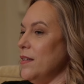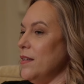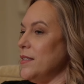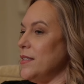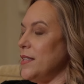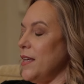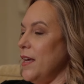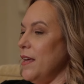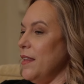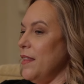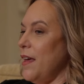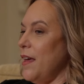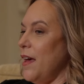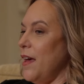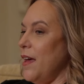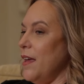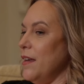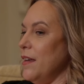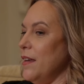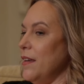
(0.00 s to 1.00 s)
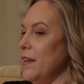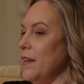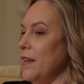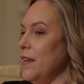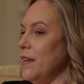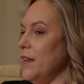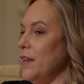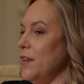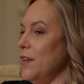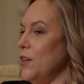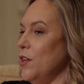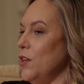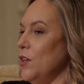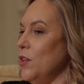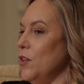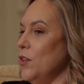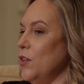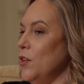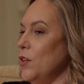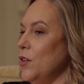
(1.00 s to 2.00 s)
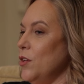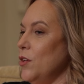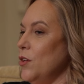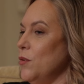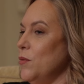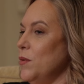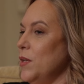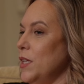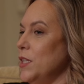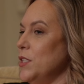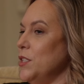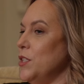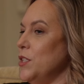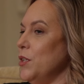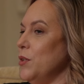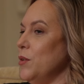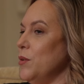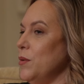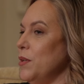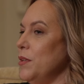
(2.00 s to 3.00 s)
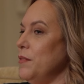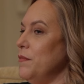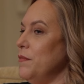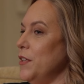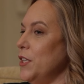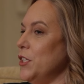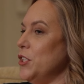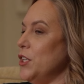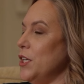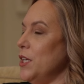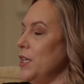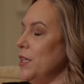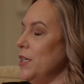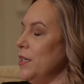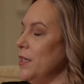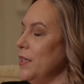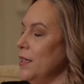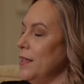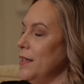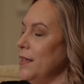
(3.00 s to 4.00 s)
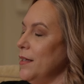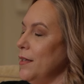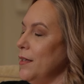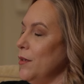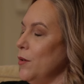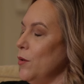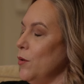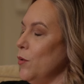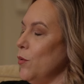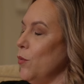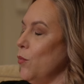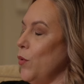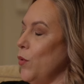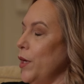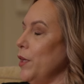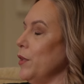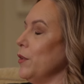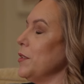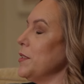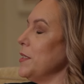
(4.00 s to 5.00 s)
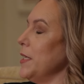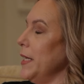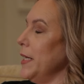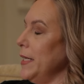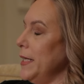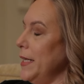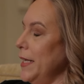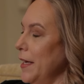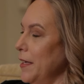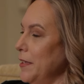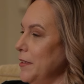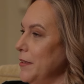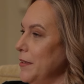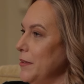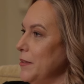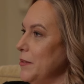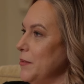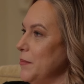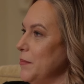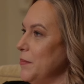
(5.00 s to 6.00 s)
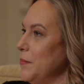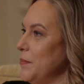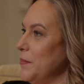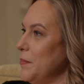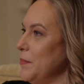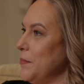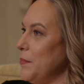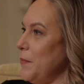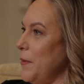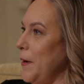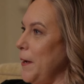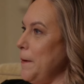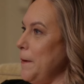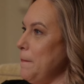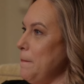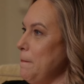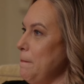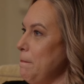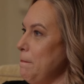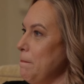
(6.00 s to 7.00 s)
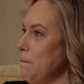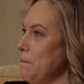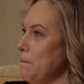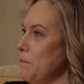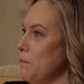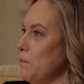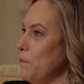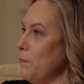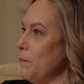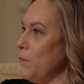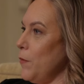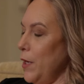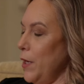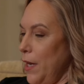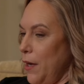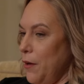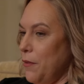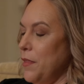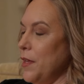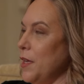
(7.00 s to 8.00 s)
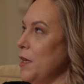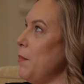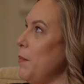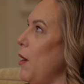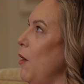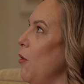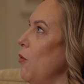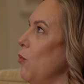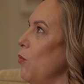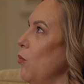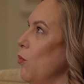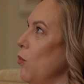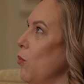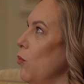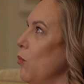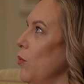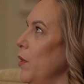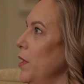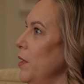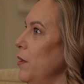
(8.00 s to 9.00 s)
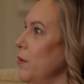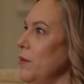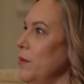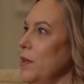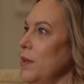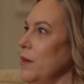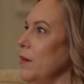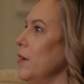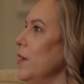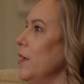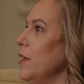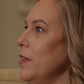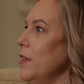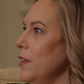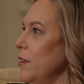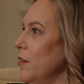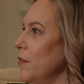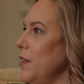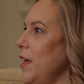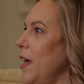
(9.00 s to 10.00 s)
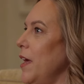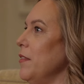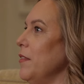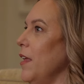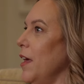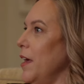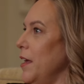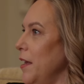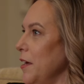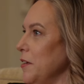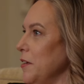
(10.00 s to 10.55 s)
say that you need to envision what it looks like at the end, right? Right now, think about what do you, the headline